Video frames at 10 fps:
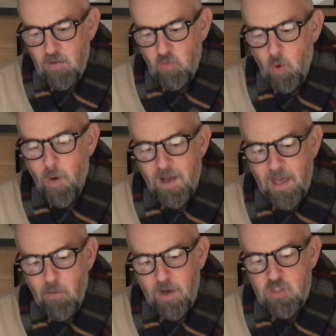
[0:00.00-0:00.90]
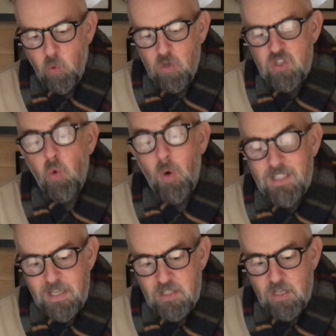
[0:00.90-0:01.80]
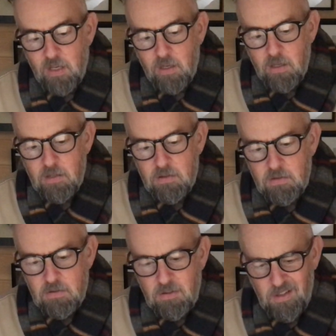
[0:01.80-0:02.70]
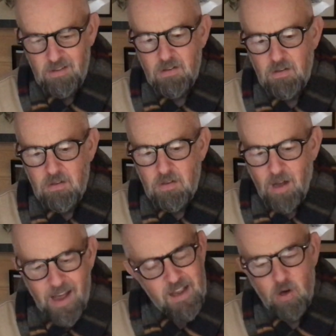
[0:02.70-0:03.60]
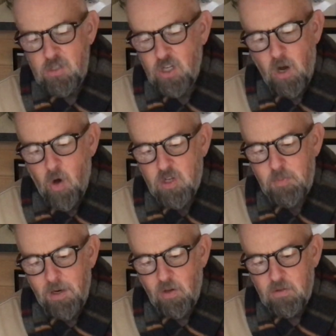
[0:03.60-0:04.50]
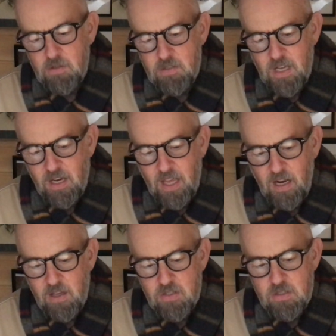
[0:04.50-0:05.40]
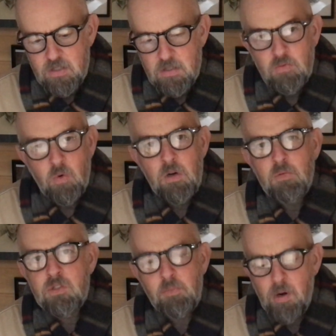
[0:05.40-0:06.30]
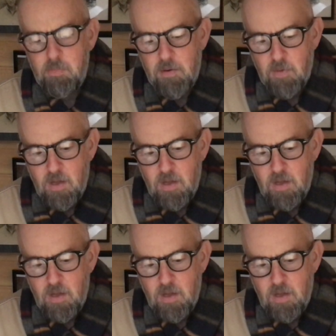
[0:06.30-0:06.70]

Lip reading: "We'll work our way towards the Whittington." "Eh? I ain't going to no hospital," said Achilles. "What? What's the problem?"